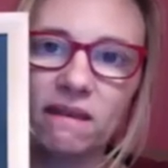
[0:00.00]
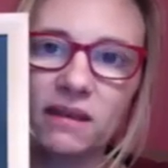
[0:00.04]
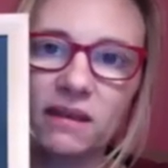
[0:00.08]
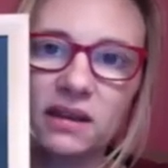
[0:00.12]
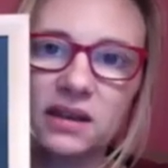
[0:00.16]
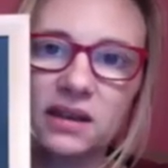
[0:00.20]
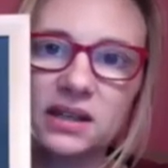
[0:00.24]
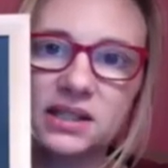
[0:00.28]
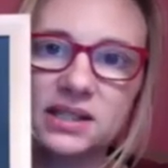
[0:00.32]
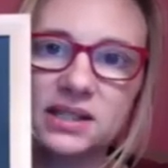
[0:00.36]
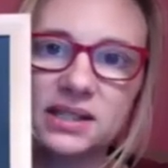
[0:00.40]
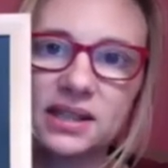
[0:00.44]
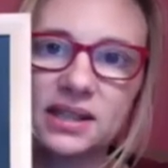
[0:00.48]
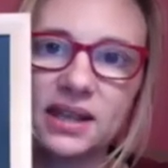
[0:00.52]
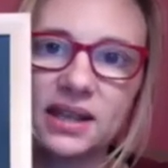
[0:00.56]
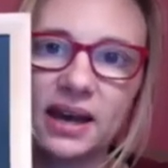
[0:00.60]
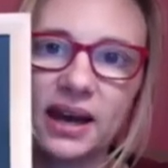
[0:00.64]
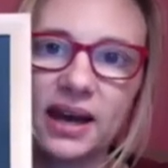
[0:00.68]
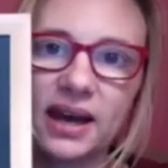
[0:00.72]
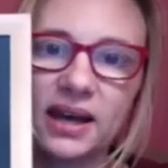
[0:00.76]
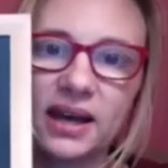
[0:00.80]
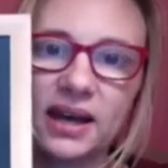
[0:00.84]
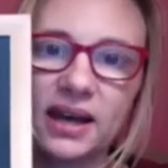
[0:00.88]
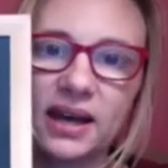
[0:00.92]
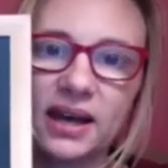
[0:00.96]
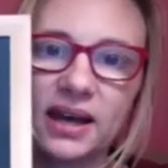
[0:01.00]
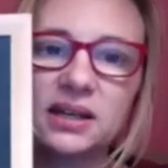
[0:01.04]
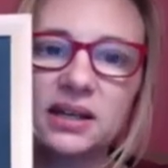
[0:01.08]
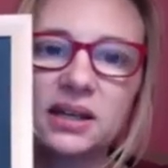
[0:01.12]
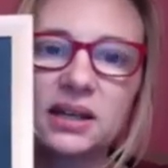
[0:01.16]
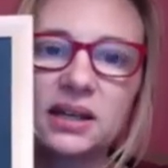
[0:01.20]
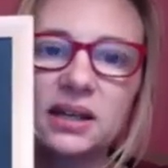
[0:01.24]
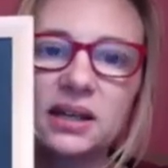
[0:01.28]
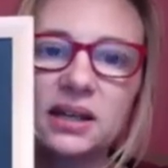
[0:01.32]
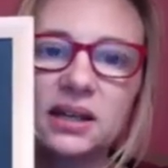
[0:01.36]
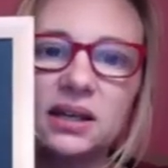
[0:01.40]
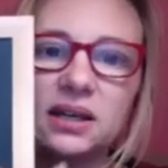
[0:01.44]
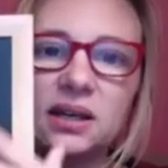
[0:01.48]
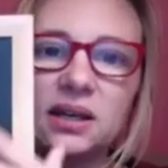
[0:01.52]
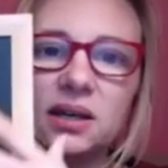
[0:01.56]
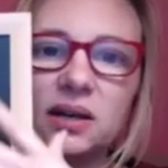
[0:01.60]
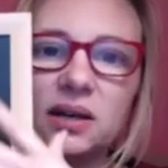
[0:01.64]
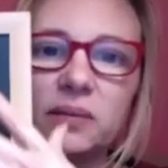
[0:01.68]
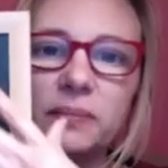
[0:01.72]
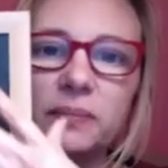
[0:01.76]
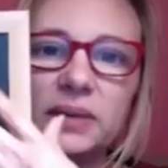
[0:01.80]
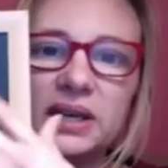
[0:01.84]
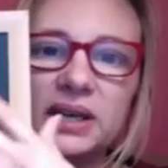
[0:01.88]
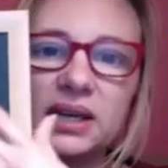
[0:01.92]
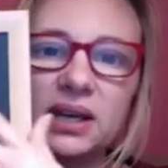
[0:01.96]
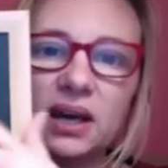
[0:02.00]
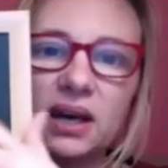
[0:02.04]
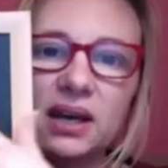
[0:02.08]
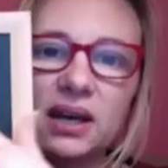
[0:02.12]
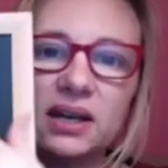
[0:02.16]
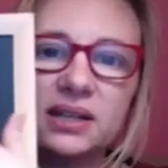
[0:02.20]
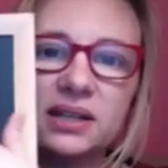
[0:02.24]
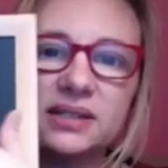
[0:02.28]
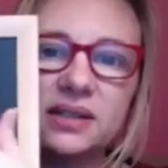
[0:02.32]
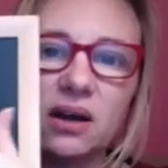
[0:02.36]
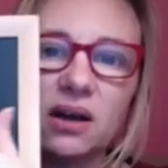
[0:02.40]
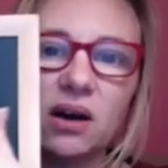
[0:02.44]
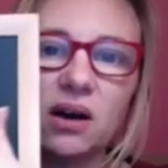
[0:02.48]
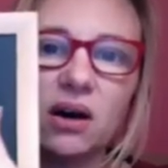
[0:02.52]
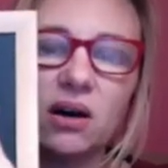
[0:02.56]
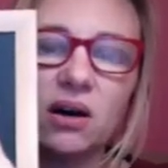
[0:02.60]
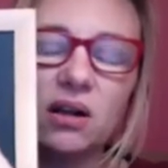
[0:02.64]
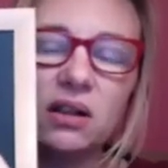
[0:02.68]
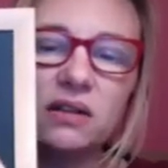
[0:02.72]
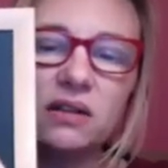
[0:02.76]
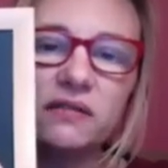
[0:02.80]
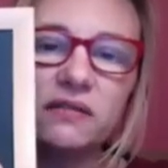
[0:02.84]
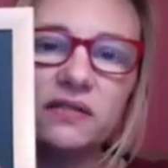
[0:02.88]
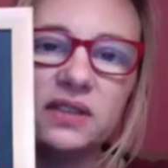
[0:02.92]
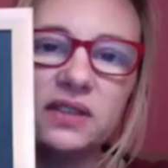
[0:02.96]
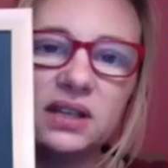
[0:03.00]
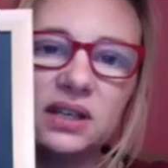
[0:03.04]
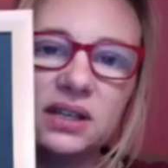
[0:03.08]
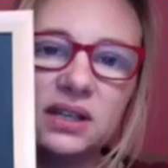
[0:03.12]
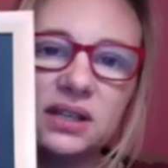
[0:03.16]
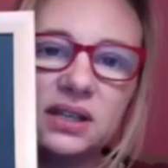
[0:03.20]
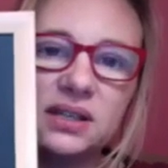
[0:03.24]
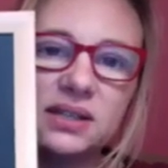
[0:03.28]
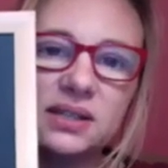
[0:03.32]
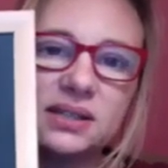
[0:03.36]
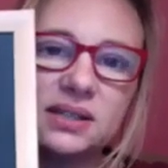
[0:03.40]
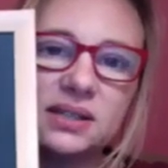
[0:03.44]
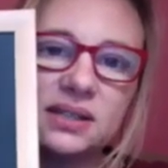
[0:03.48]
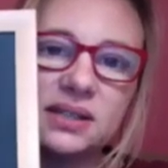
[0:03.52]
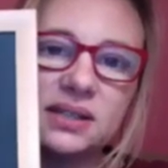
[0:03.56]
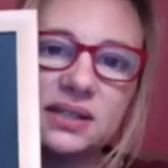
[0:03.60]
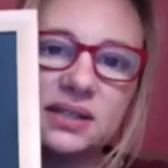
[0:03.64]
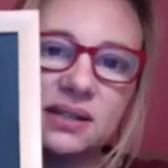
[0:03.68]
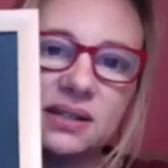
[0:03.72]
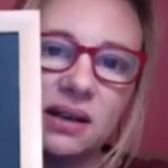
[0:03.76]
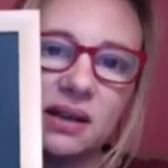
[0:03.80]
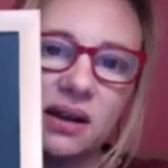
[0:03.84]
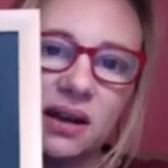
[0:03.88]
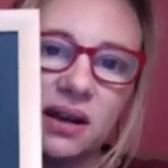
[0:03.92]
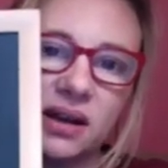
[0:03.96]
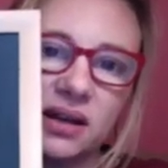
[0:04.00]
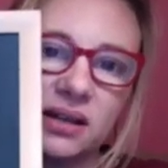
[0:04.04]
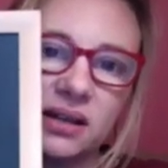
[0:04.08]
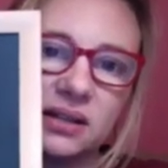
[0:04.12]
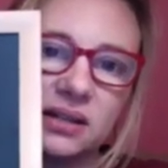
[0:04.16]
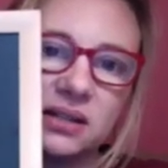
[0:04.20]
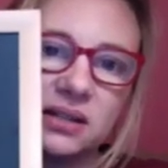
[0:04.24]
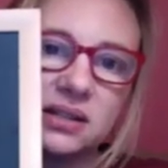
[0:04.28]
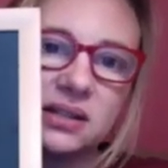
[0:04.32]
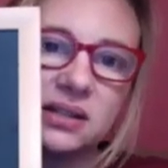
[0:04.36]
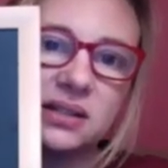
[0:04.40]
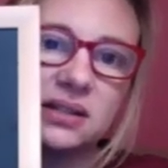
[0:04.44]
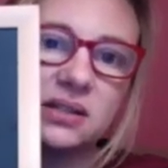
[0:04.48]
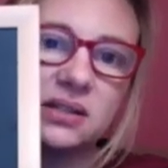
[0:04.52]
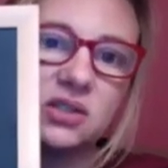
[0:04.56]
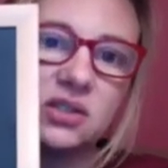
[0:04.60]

is that because all of these signs